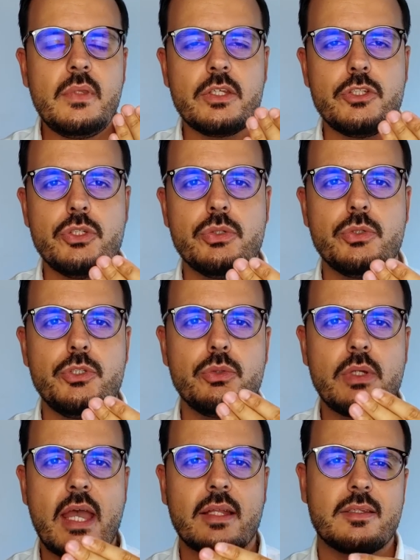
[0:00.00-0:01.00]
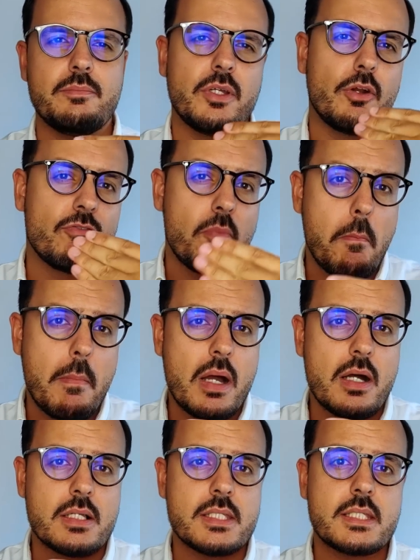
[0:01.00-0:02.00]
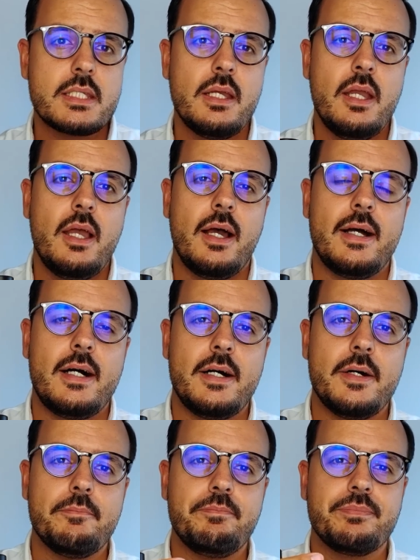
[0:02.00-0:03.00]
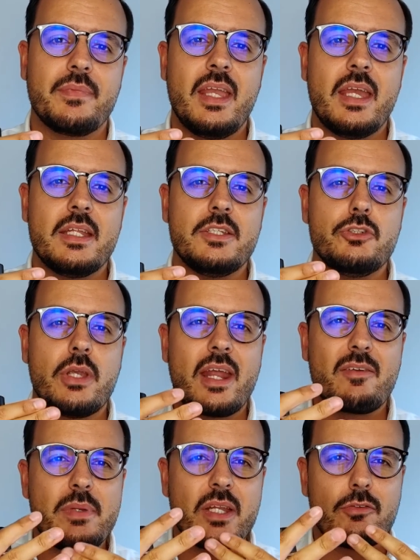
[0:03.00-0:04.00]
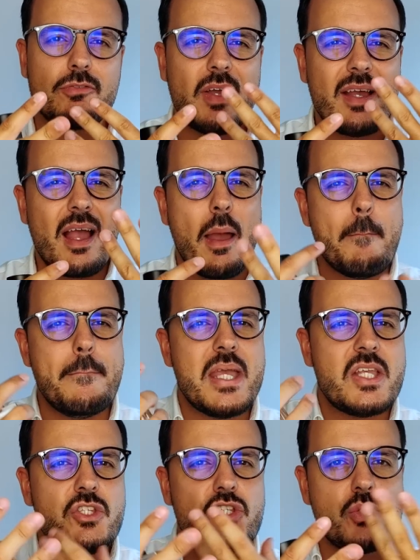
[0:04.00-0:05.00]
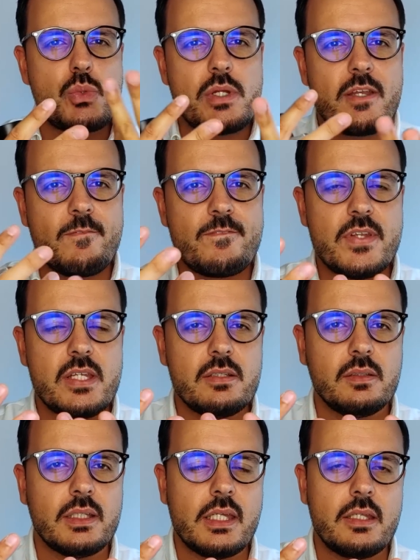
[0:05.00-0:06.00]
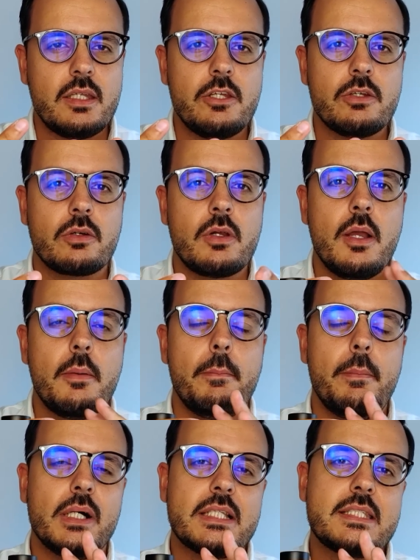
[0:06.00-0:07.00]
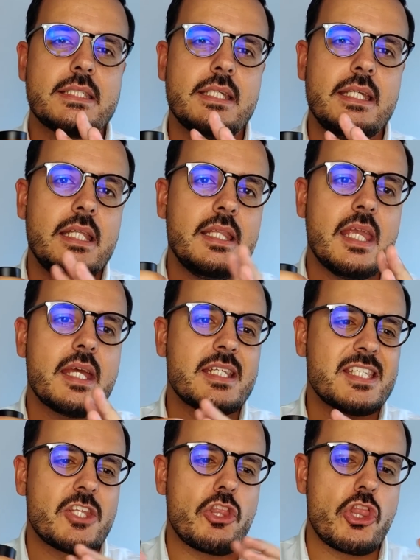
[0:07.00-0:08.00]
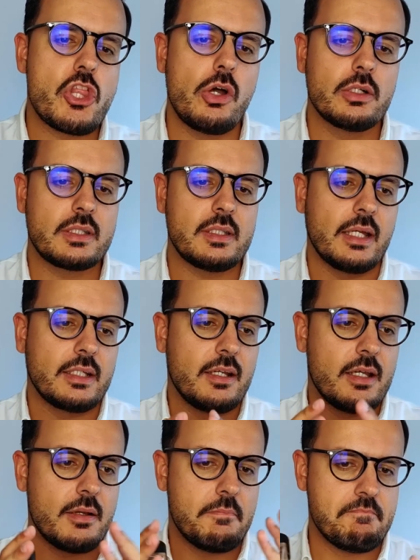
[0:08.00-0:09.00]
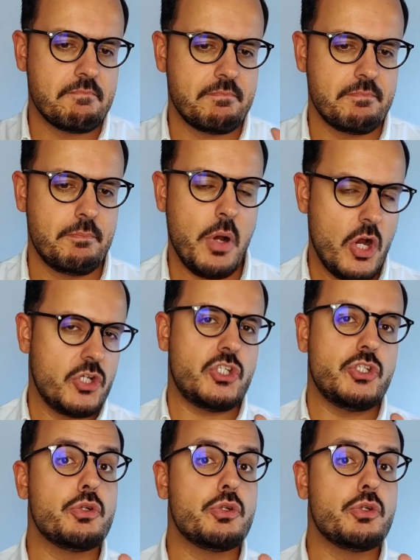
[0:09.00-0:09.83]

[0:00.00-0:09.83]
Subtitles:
You get a bit of musk, and you get a bit of a benzoin feel in here, but in the end is not like a punch